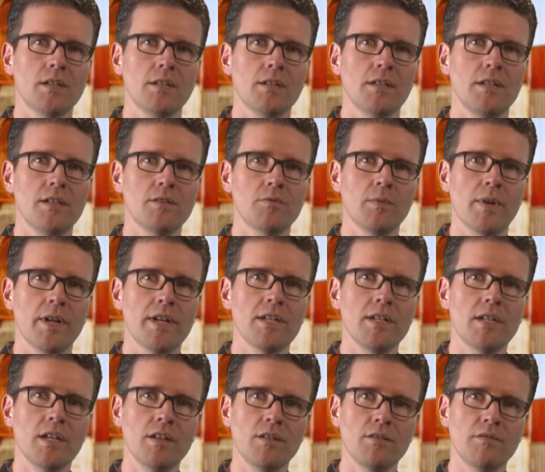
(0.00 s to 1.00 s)
This
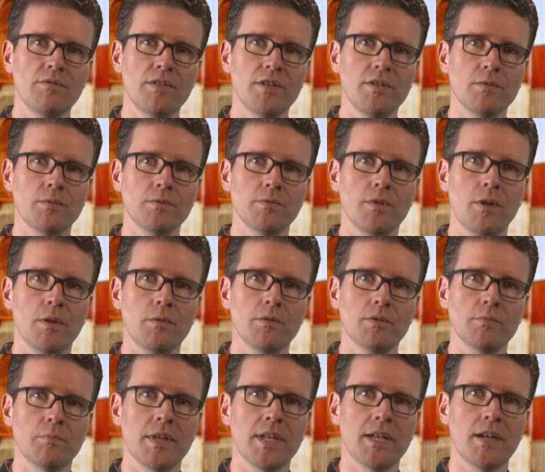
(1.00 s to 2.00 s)
way, individual
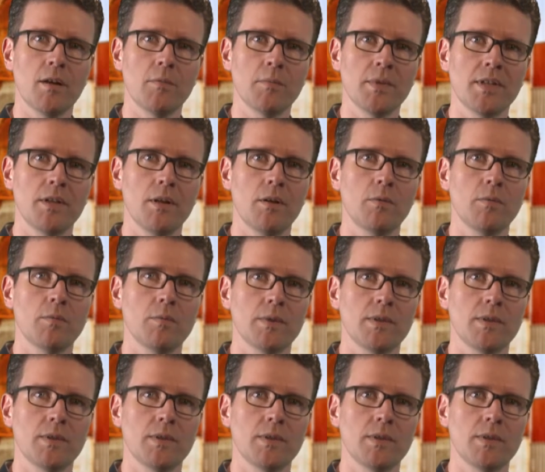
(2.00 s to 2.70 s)
nodes may come and go